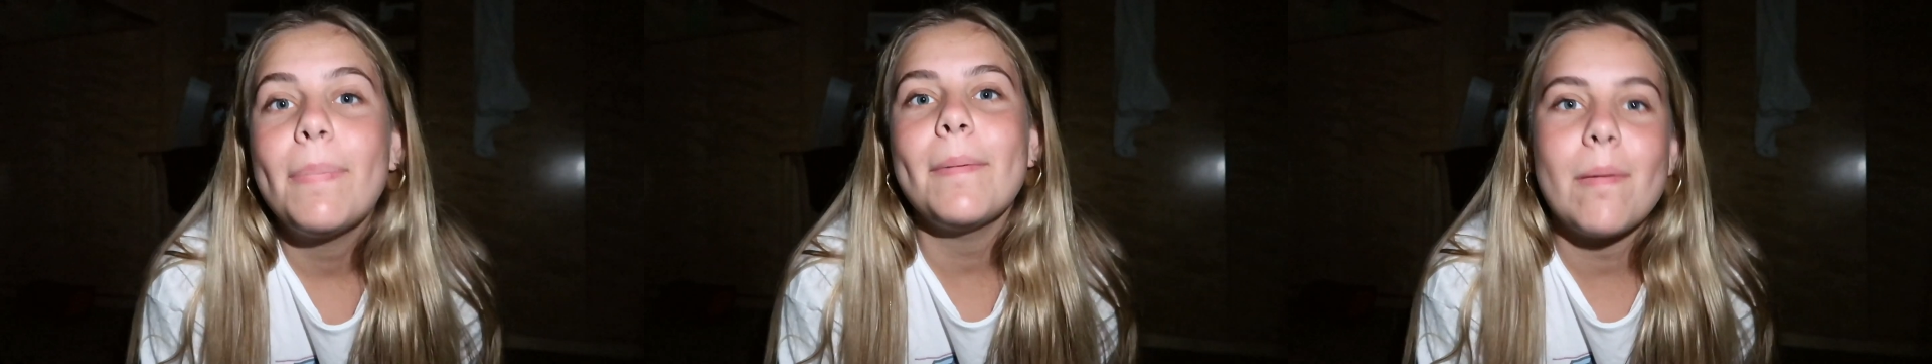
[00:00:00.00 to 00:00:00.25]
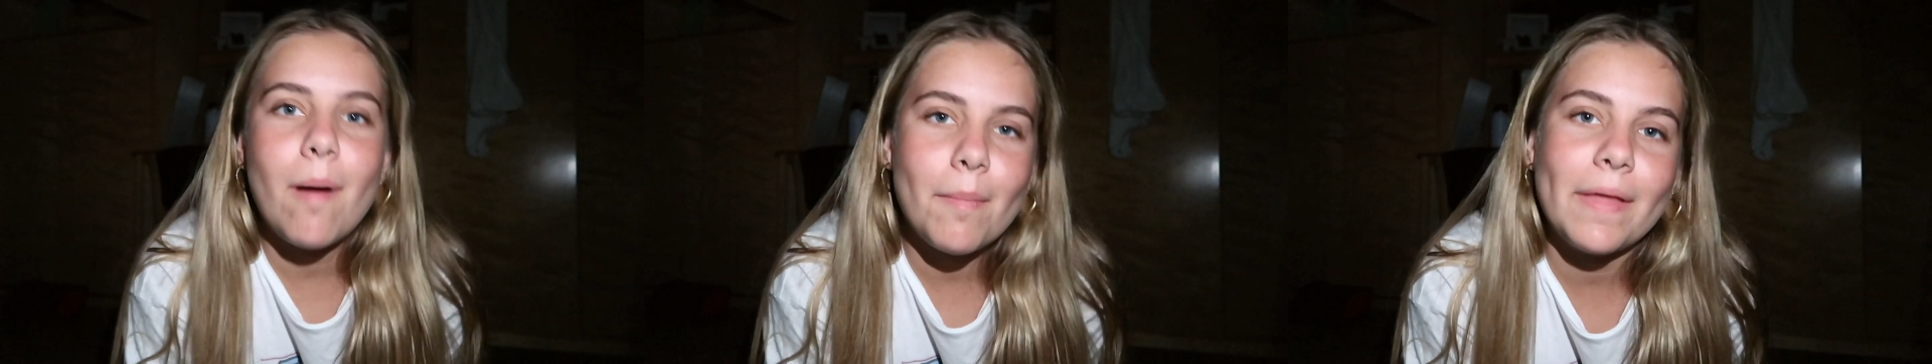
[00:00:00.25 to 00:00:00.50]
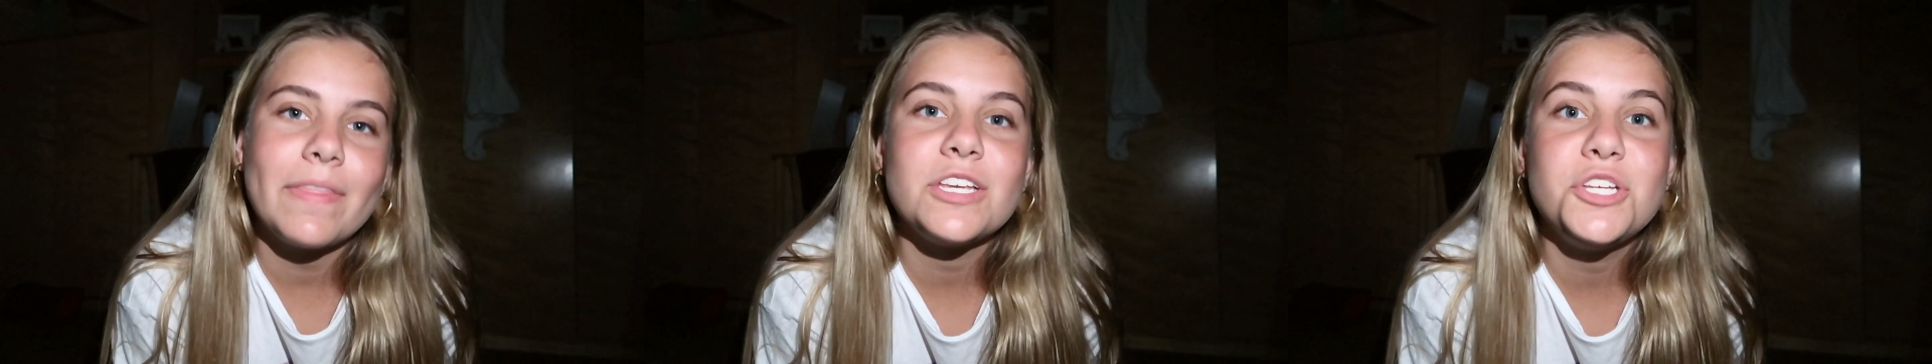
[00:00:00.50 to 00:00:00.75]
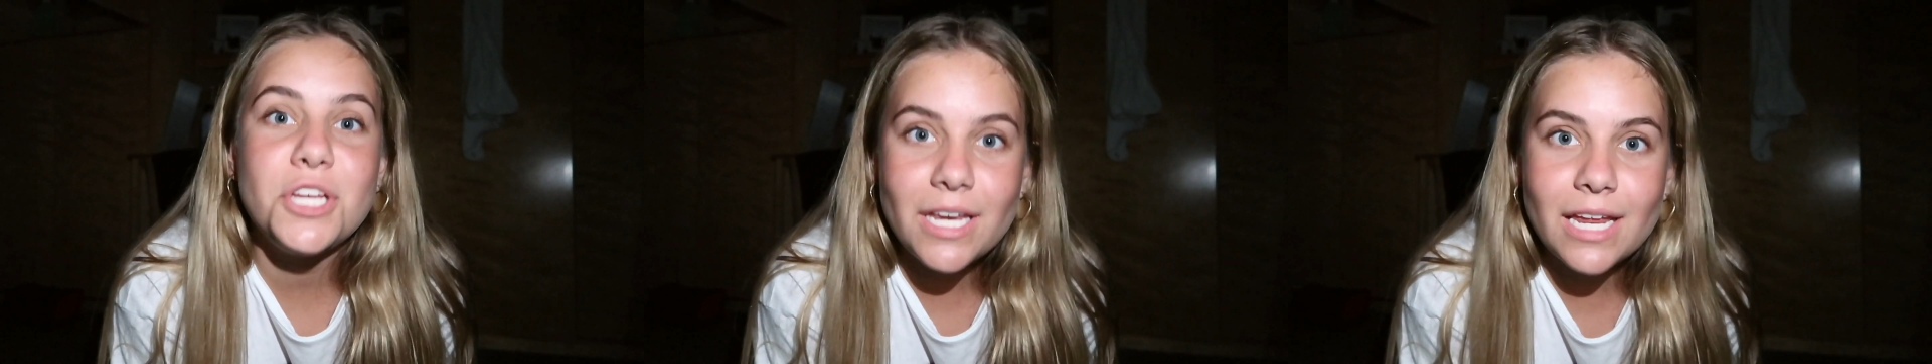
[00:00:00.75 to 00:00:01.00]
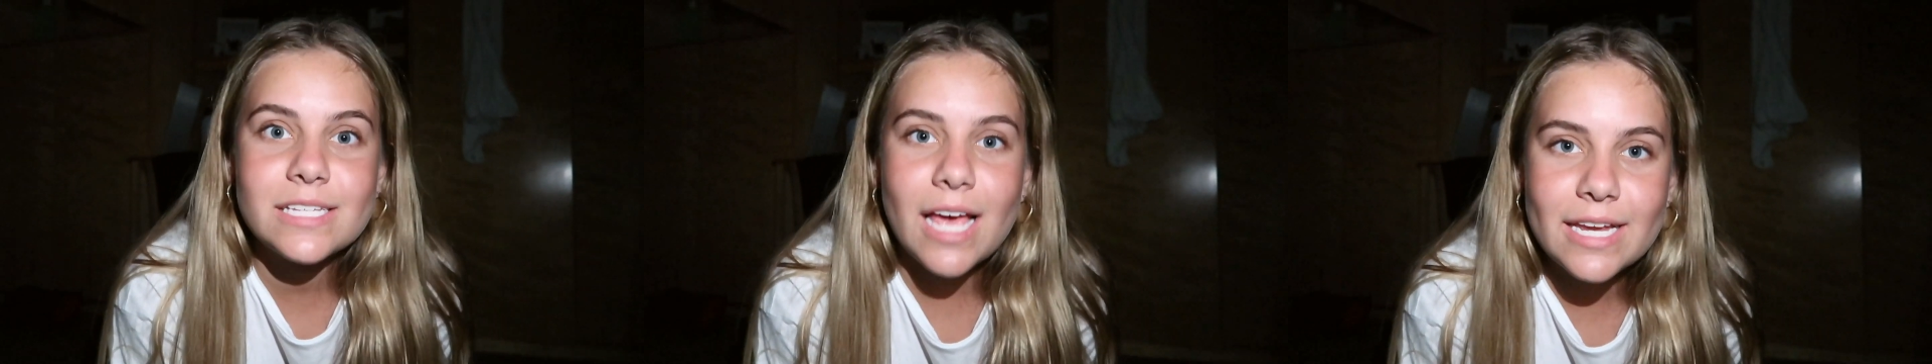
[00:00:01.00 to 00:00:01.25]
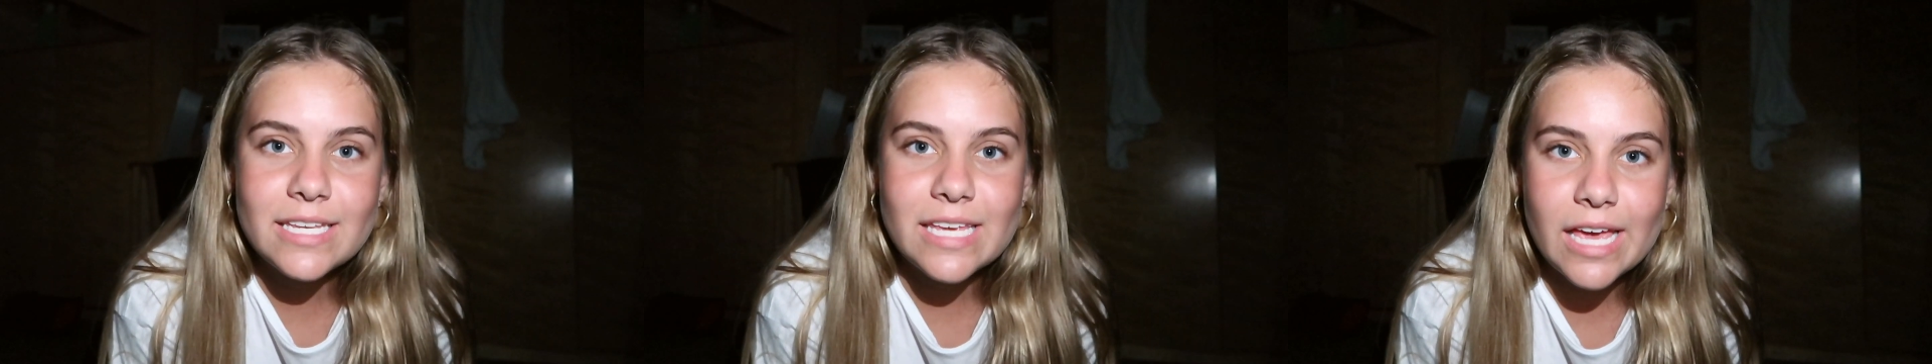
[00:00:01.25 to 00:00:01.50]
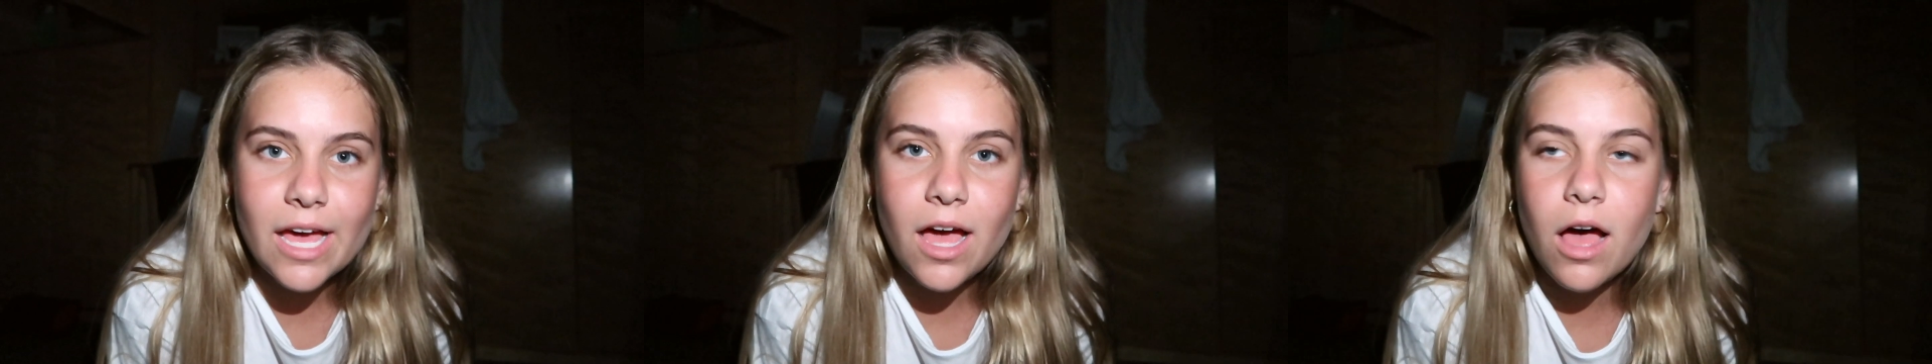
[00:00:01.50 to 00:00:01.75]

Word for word: but my mom had the genius idea